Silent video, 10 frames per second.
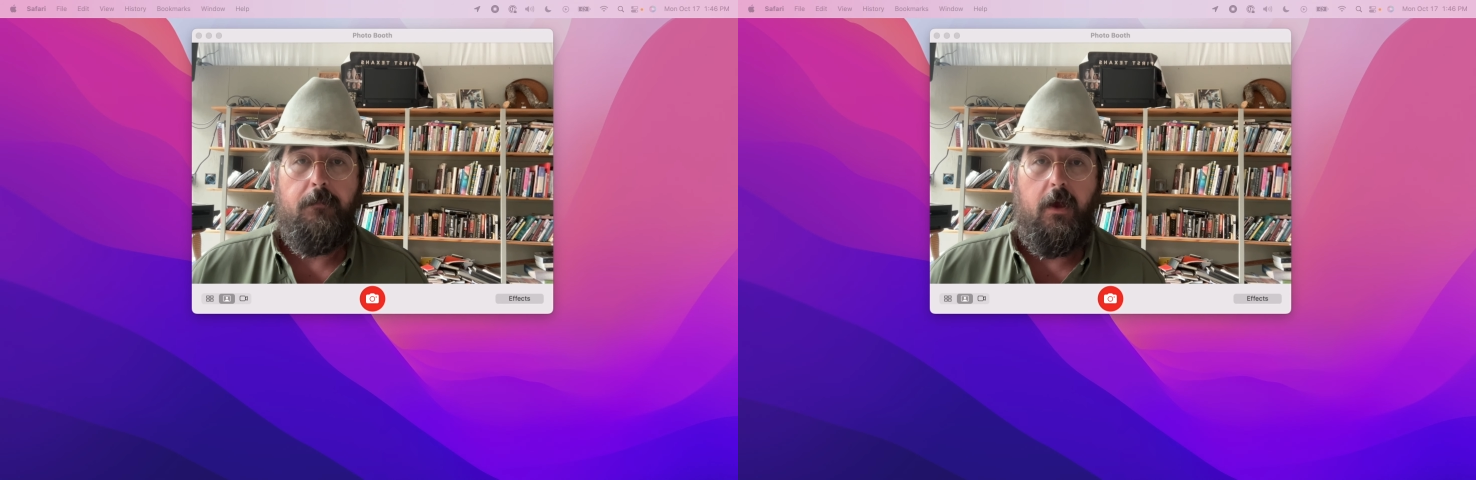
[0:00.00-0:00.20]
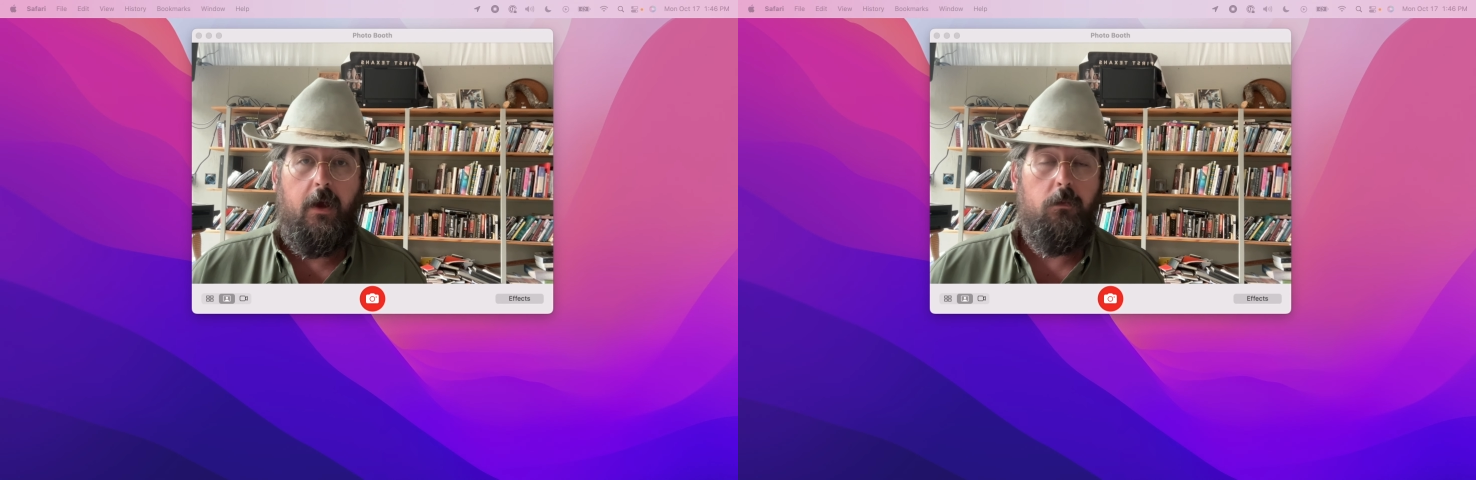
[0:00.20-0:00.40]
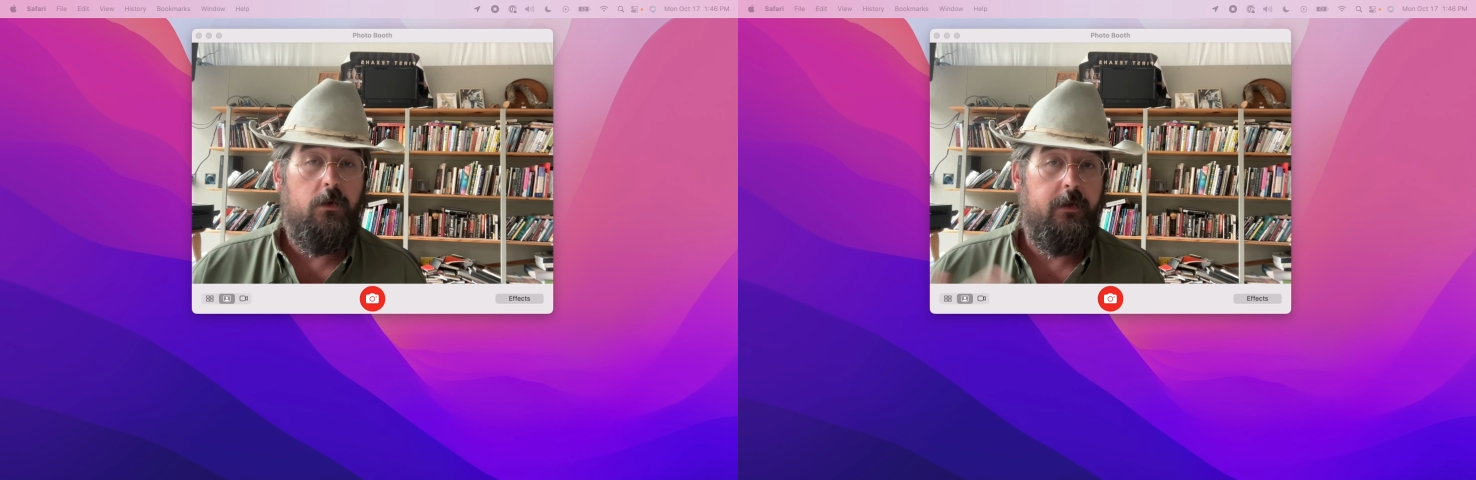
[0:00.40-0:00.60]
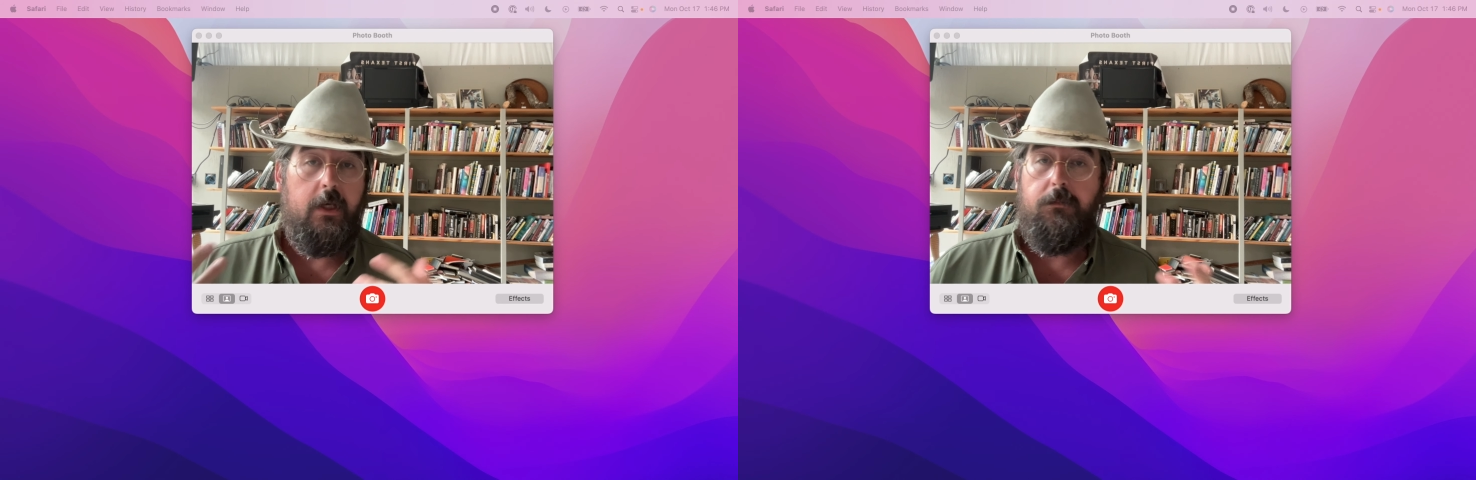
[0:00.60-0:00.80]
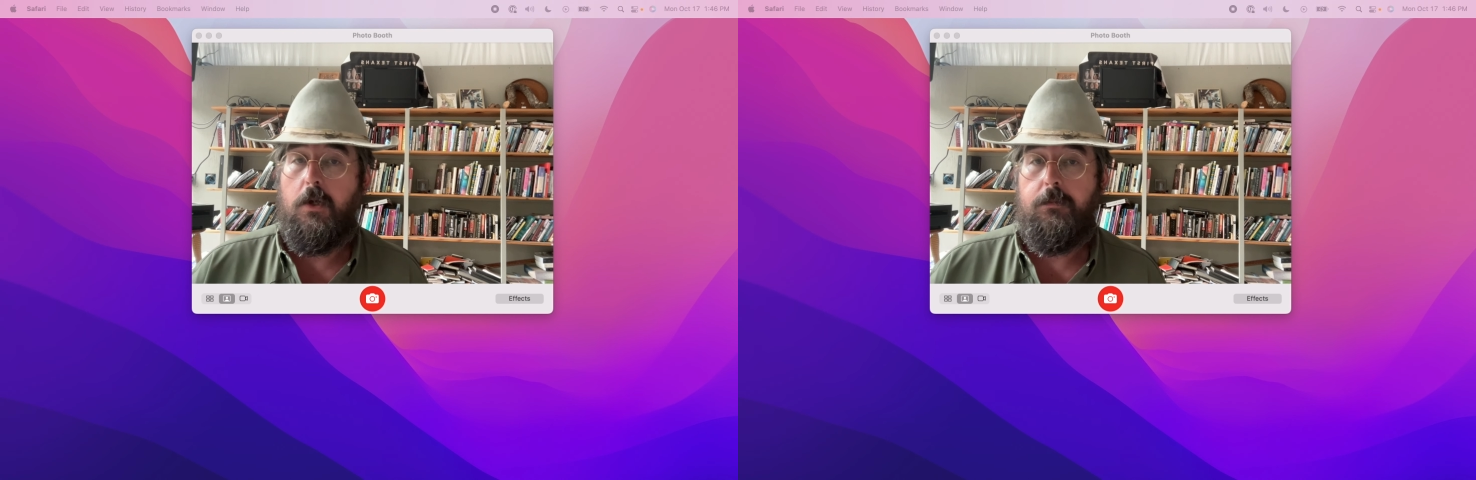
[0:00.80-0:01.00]
I will
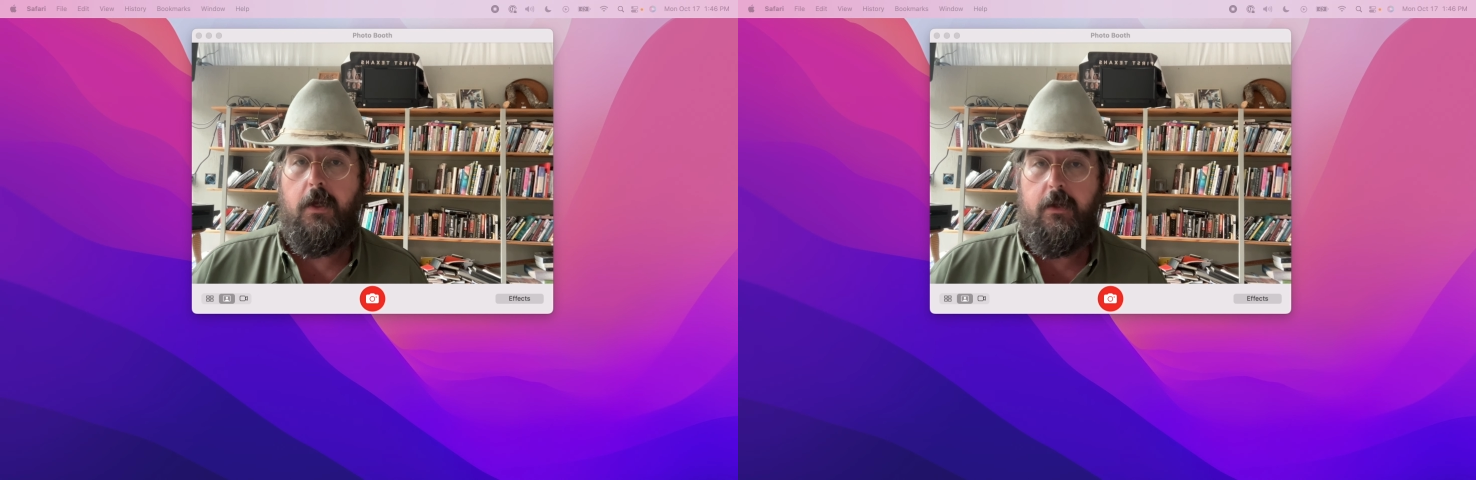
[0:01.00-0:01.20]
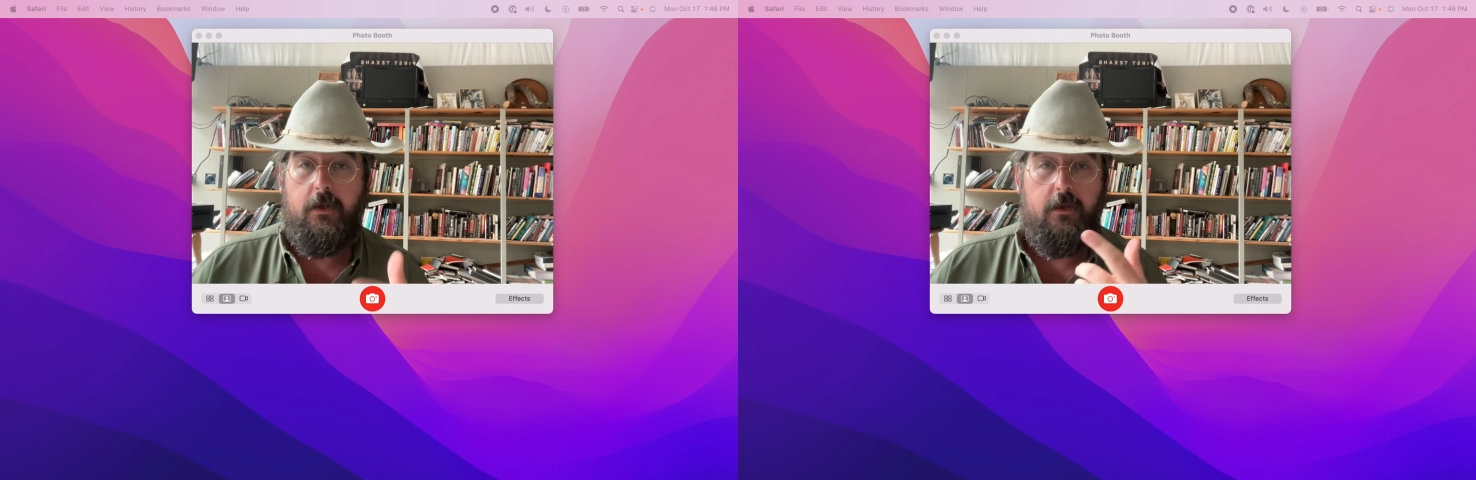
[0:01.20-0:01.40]
keep you updated,